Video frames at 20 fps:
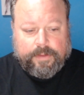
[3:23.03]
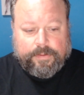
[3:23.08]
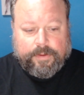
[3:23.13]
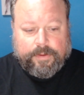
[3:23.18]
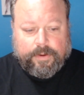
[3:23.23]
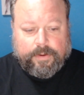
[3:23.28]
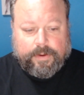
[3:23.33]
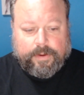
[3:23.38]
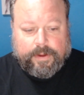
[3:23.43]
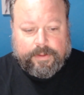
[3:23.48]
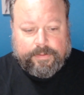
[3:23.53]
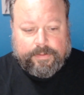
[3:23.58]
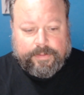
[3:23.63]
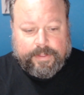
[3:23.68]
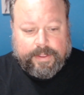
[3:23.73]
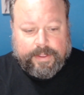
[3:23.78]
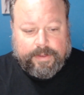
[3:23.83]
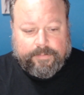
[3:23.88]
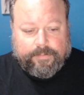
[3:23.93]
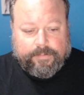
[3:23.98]
Though I'll
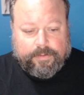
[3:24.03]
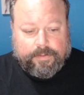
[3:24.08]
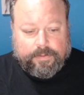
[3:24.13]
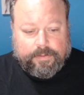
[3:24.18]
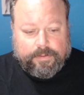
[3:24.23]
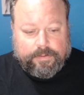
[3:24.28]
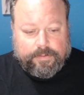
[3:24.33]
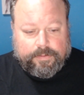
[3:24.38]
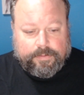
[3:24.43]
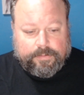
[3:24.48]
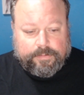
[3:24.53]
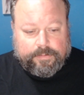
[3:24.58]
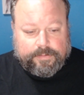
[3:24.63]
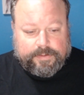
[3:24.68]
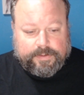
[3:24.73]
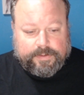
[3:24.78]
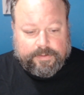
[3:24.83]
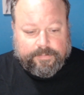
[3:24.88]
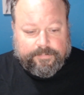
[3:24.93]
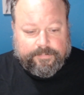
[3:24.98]
never
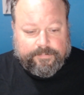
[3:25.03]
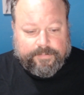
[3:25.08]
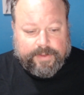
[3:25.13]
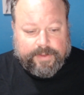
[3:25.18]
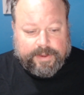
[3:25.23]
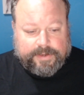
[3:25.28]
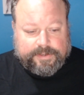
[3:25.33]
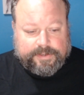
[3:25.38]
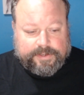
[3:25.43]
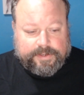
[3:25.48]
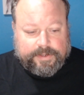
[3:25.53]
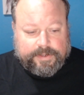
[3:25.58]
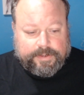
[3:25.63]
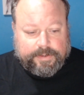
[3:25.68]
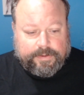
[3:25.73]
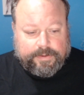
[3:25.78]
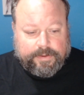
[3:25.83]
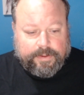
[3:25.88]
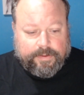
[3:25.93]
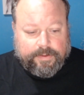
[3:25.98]
lose
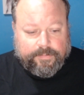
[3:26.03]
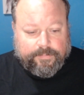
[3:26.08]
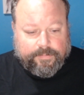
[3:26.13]
affection